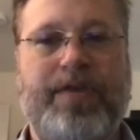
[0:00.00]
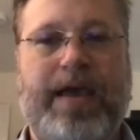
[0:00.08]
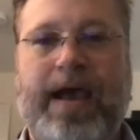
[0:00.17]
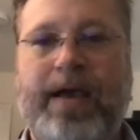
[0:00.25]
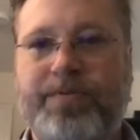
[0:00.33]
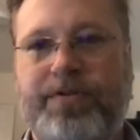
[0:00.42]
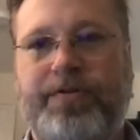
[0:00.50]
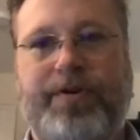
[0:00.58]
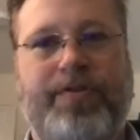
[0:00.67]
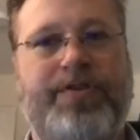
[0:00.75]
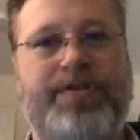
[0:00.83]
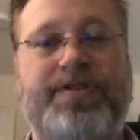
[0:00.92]
absolutely,
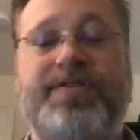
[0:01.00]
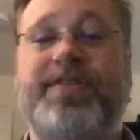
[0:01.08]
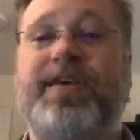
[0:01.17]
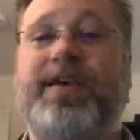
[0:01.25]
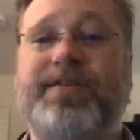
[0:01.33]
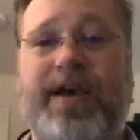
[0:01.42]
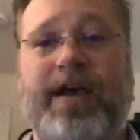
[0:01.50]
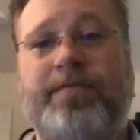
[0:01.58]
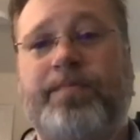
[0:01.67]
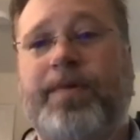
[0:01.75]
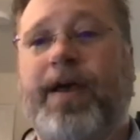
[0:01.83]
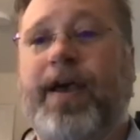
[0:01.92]
this is the
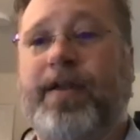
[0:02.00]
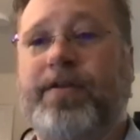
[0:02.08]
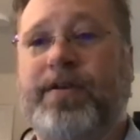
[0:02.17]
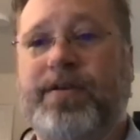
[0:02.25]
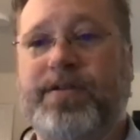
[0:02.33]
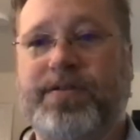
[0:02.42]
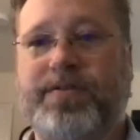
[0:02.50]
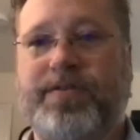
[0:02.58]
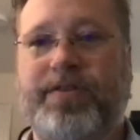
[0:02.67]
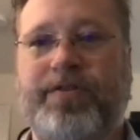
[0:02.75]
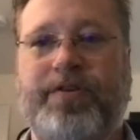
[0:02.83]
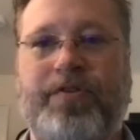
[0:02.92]
exact plan is
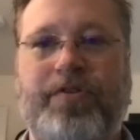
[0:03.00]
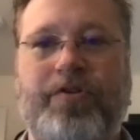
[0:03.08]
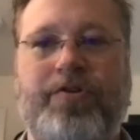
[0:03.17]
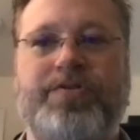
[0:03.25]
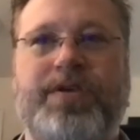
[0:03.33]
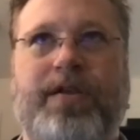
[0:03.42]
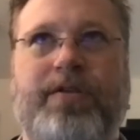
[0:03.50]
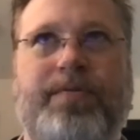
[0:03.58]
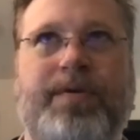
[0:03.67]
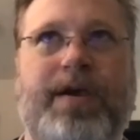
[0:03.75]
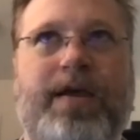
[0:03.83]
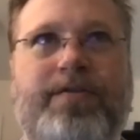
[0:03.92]
th th there's a
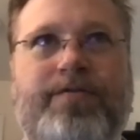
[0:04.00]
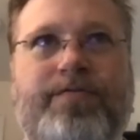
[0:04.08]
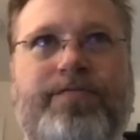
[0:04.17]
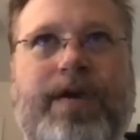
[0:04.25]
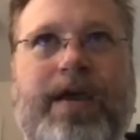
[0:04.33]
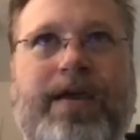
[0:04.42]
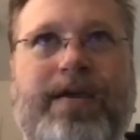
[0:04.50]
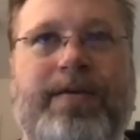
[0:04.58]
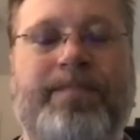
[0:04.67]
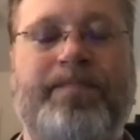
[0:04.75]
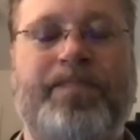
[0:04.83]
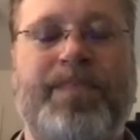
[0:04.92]
kind of a
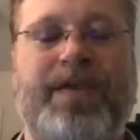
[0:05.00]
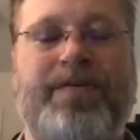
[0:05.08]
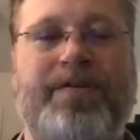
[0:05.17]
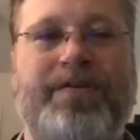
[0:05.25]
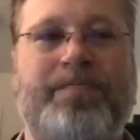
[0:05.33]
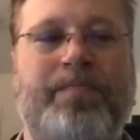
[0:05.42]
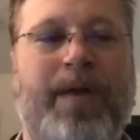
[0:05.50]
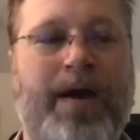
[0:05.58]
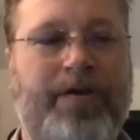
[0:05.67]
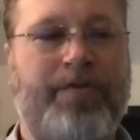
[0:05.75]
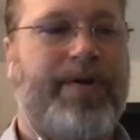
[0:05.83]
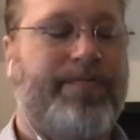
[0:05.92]

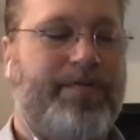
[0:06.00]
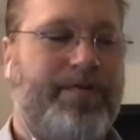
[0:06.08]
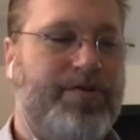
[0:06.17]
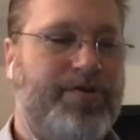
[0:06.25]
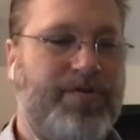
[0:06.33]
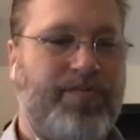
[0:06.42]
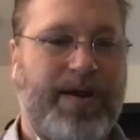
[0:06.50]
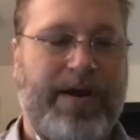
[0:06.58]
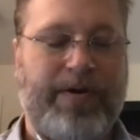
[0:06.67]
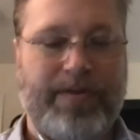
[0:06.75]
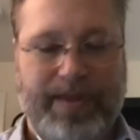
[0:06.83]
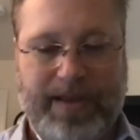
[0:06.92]
mild revolution right
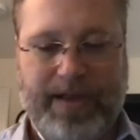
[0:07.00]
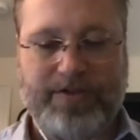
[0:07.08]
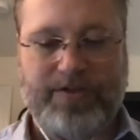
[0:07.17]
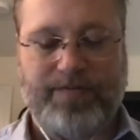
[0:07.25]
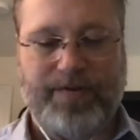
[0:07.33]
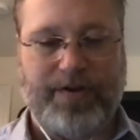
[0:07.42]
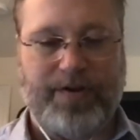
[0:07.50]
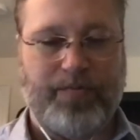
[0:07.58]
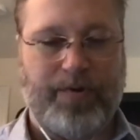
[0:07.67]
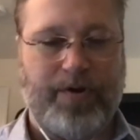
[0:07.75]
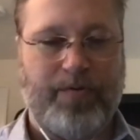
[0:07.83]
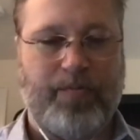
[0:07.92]
now in the cancer field
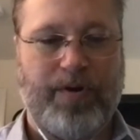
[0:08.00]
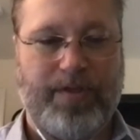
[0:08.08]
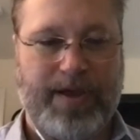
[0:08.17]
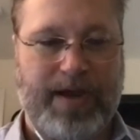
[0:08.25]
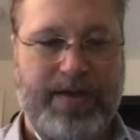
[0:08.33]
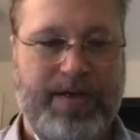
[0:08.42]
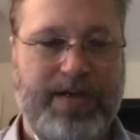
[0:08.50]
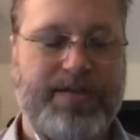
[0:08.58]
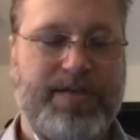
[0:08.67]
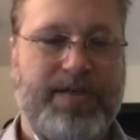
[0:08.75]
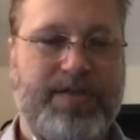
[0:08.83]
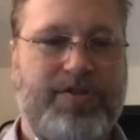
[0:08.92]
where one of the
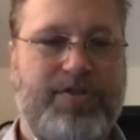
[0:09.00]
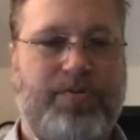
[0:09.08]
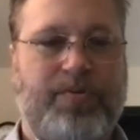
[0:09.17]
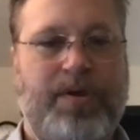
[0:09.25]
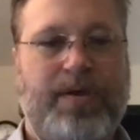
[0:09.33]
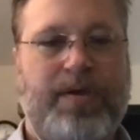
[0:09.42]
ideas is to